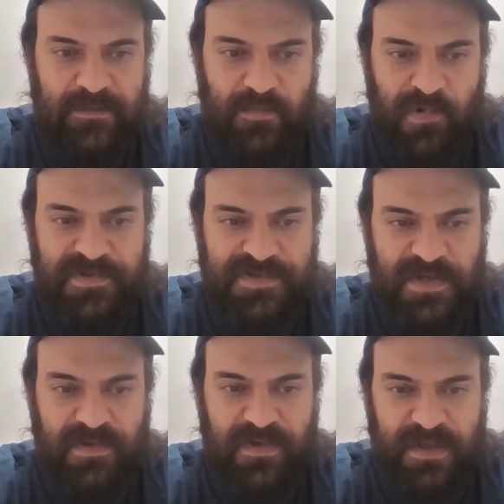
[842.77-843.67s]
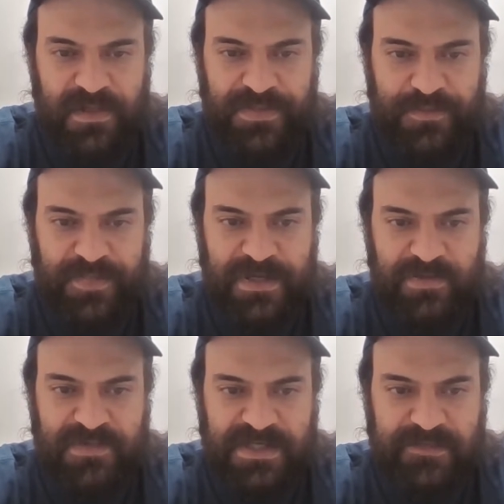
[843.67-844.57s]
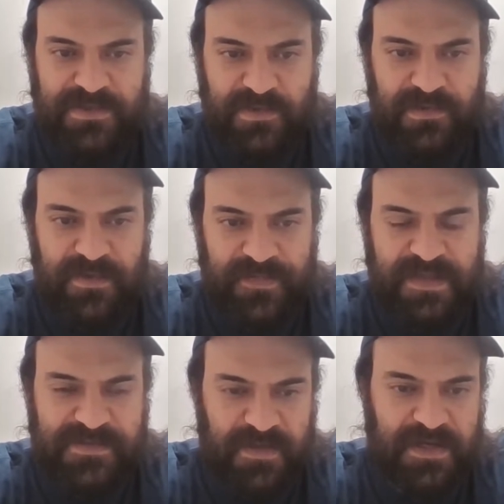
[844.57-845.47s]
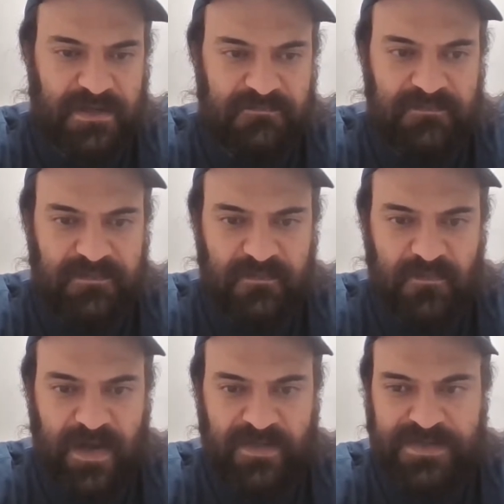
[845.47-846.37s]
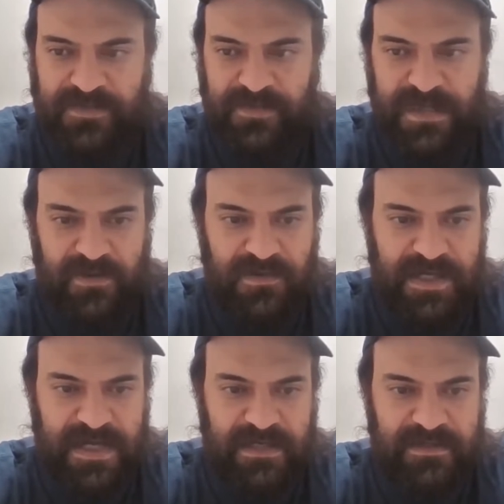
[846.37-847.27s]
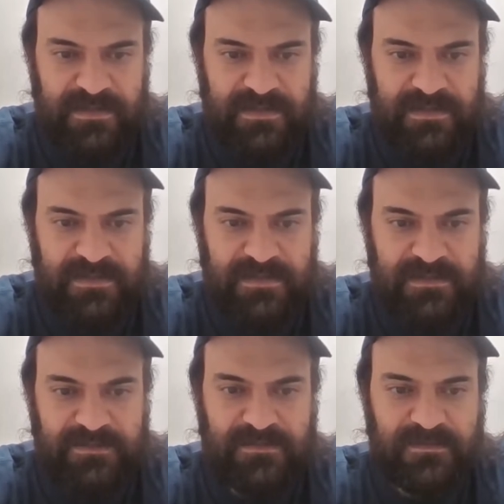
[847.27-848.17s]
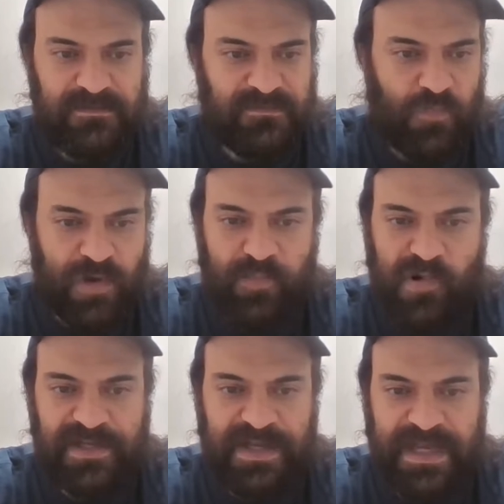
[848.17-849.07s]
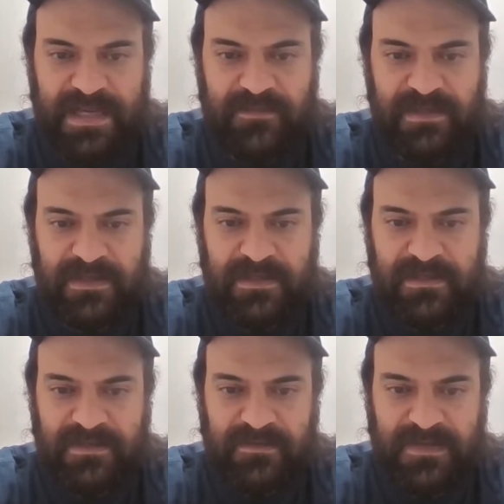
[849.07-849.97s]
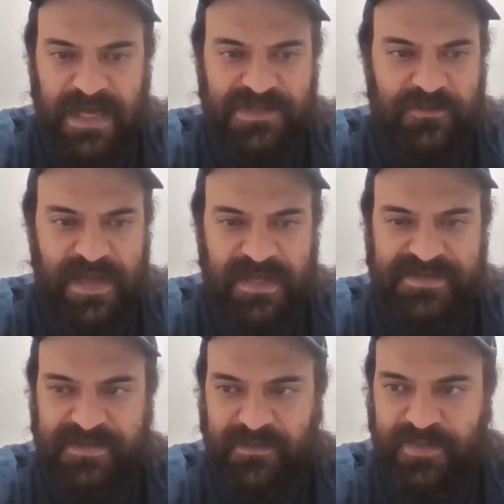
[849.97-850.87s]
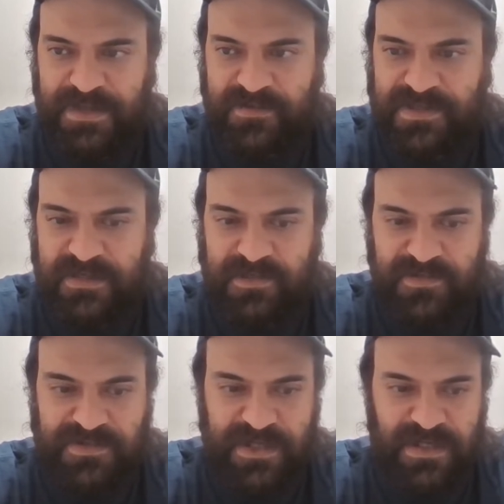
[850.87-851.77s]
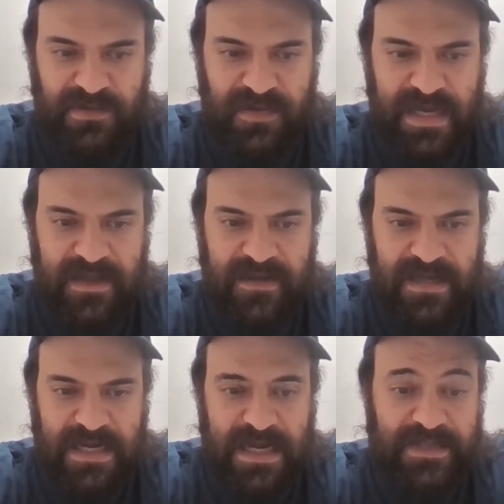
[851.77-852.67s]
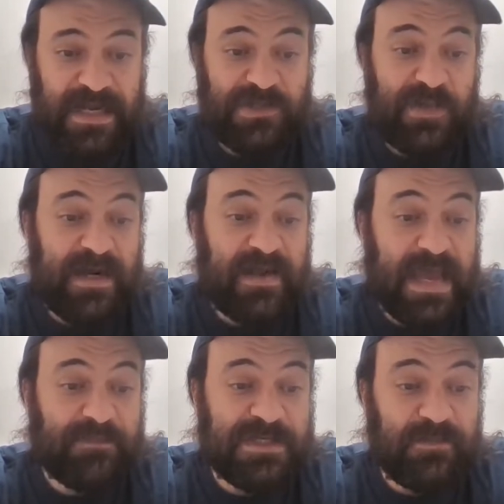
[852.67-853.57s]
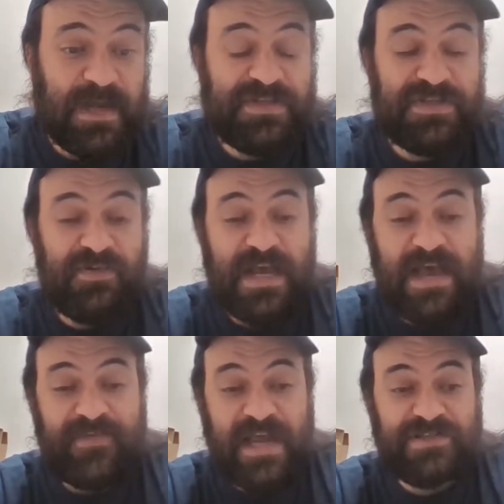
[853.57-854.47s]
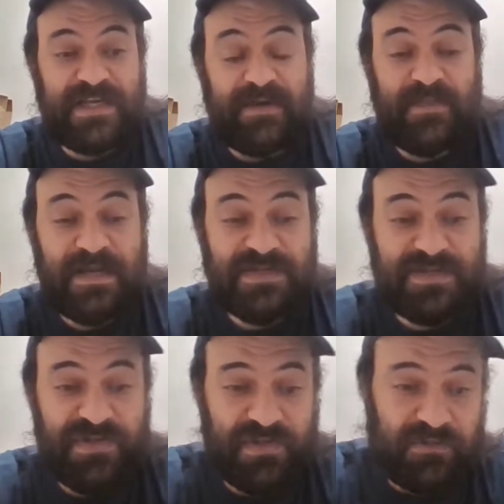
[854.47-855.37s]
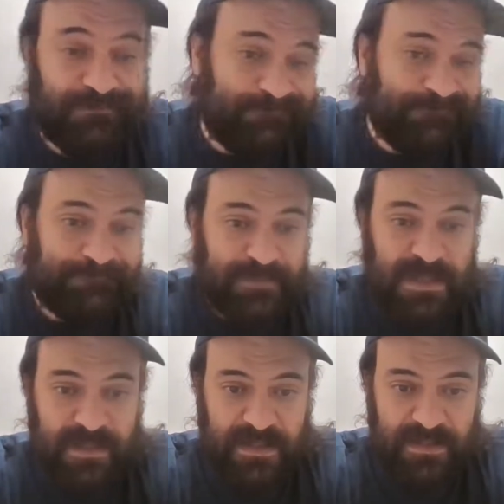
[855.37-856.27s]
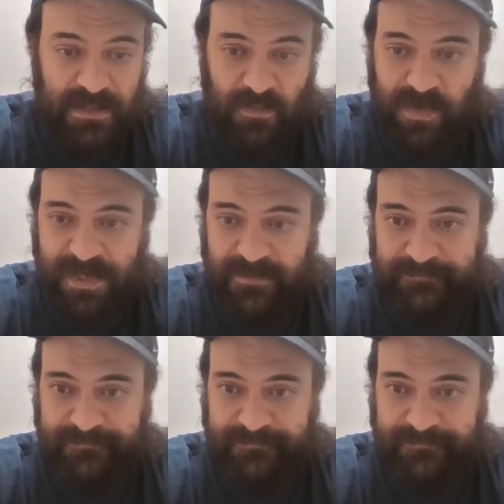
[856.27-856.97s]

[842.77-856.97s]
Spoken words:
more so the BU team total, and that's looking relatively okay. 1 point game, nice pace, so the BU team total is looking okay. And then I tweeted out Hampton, -2.5. I actually got -2. They're winning.